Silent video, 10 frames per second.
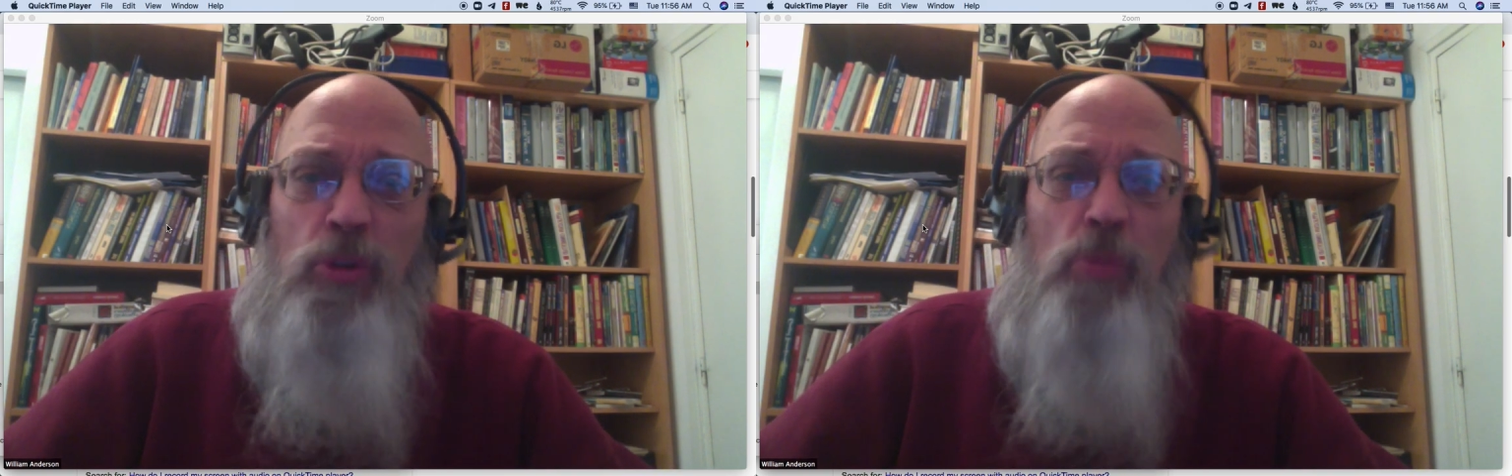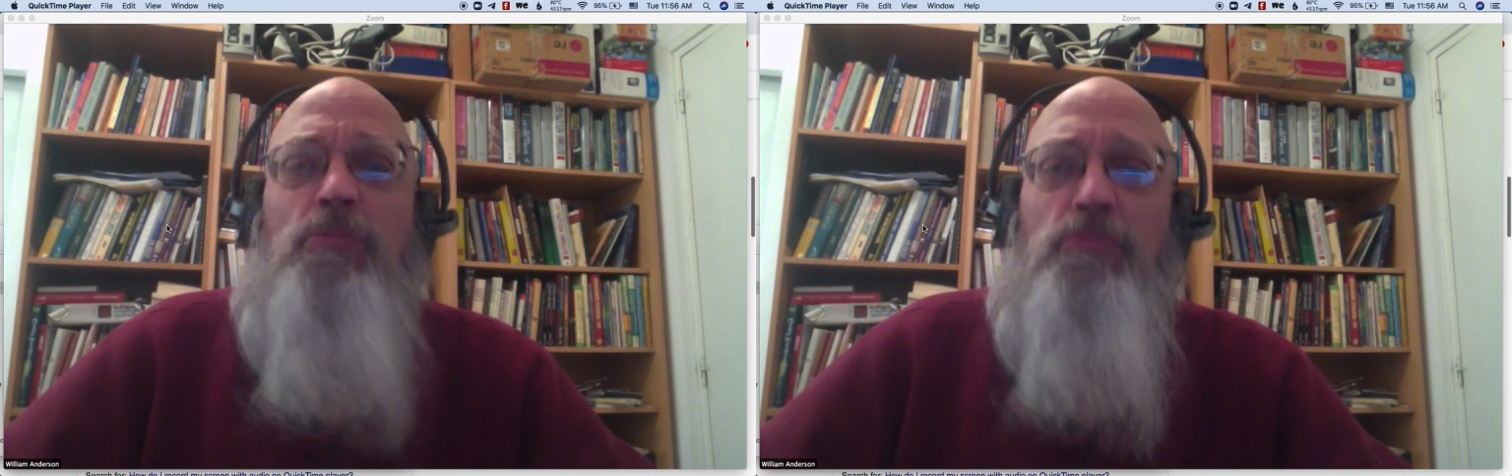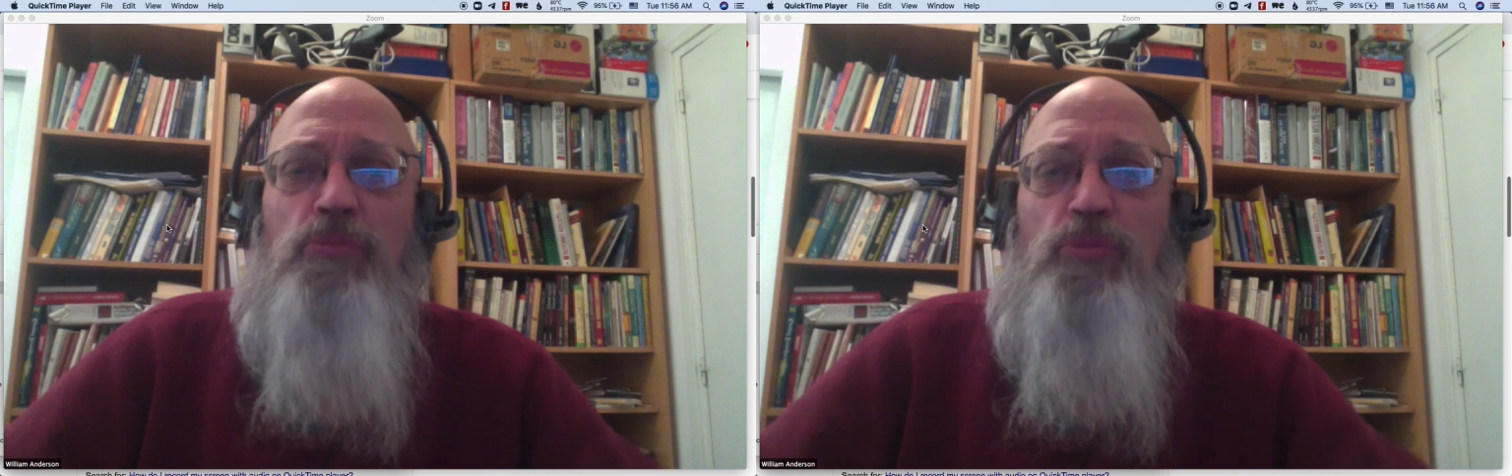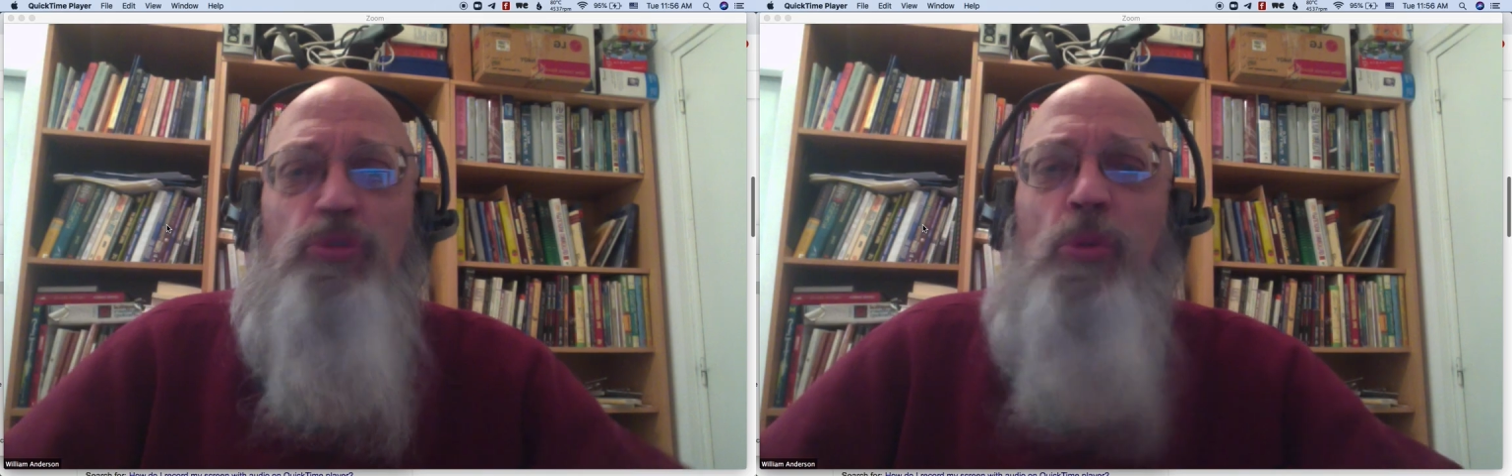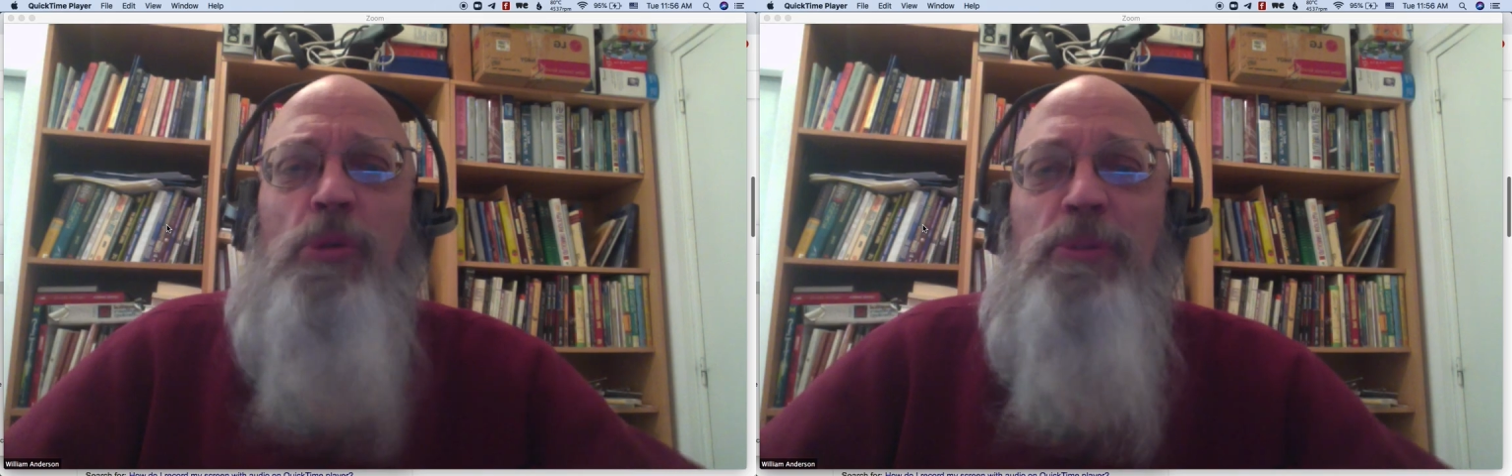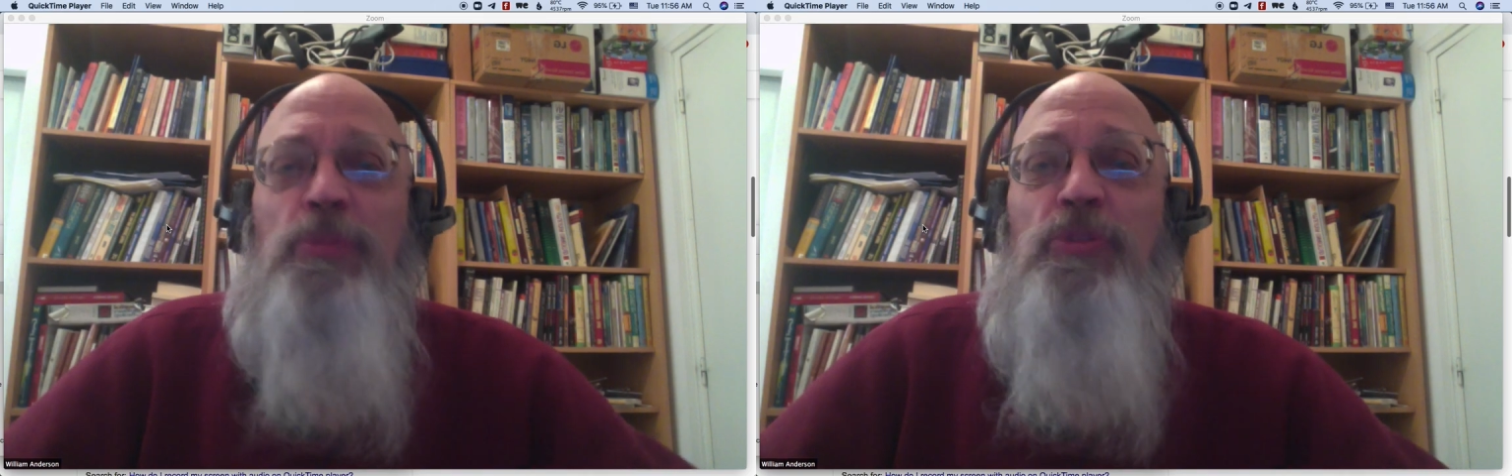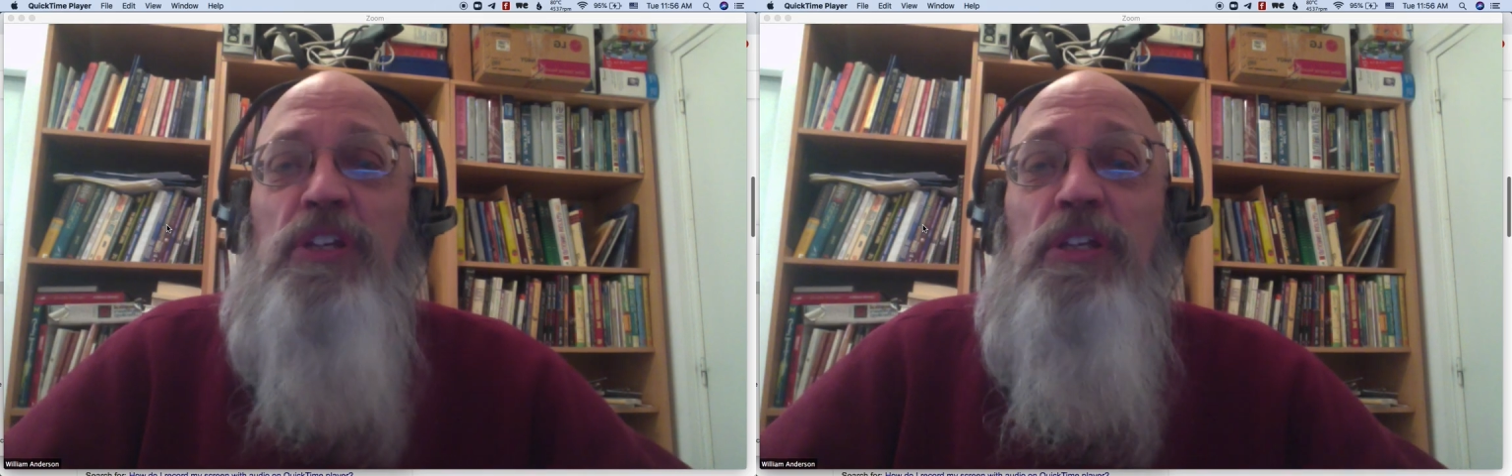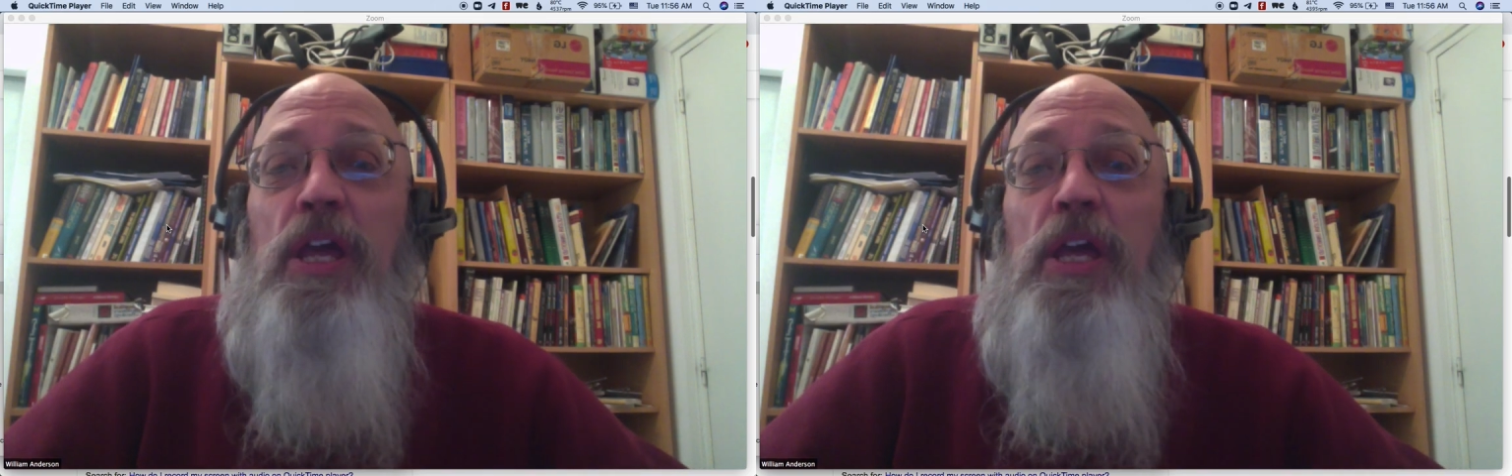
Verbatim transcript: don't don't want people to see it,